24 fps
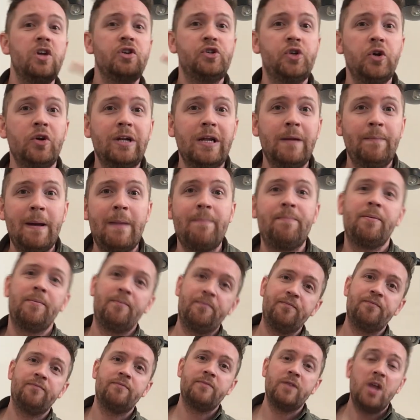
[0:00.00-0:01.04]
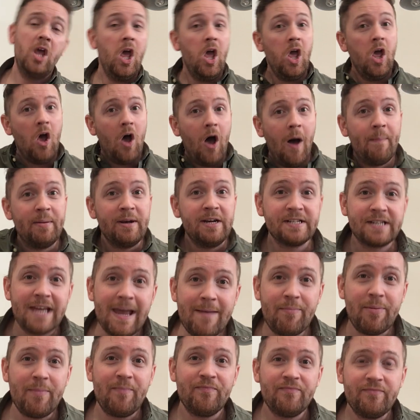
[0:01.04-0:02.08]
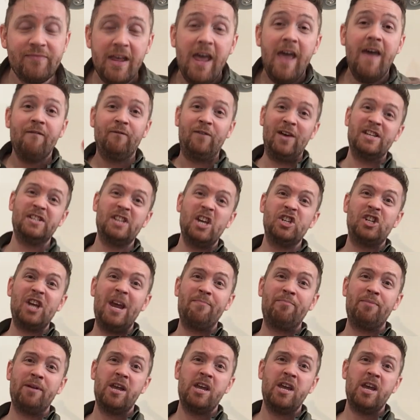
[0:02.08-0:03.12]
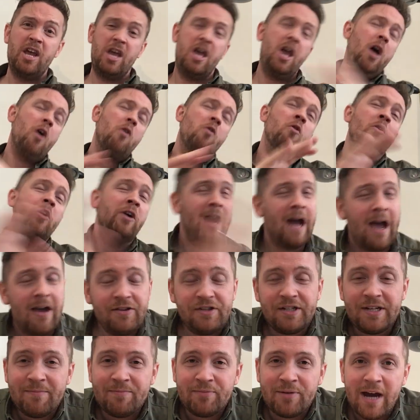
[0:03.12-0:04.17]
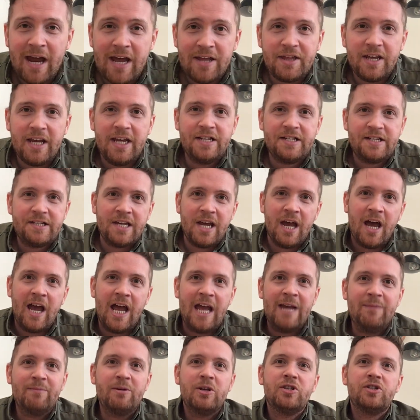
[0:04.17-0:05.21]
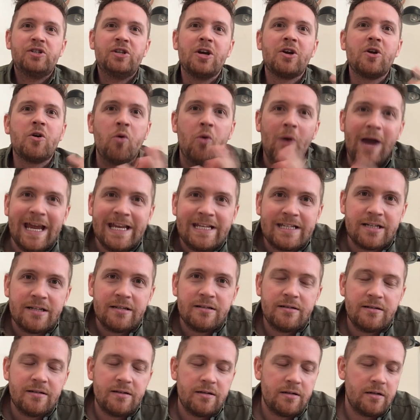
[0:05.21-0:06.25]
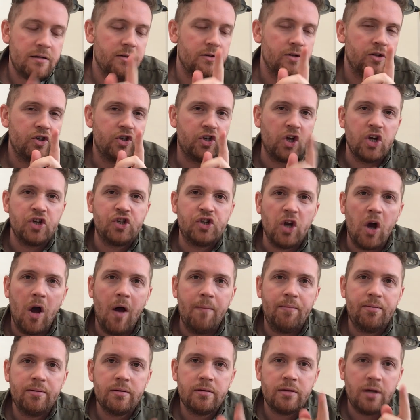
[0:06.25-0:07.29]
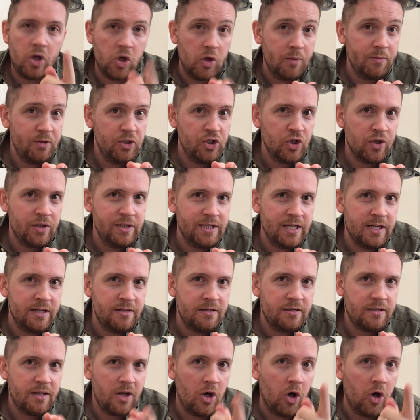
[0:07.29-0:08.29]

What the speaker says: Toodly pip. Hop and a skip. Fancy a chip. We're out of breath. It's time to quit. Good job. I hope you joined in.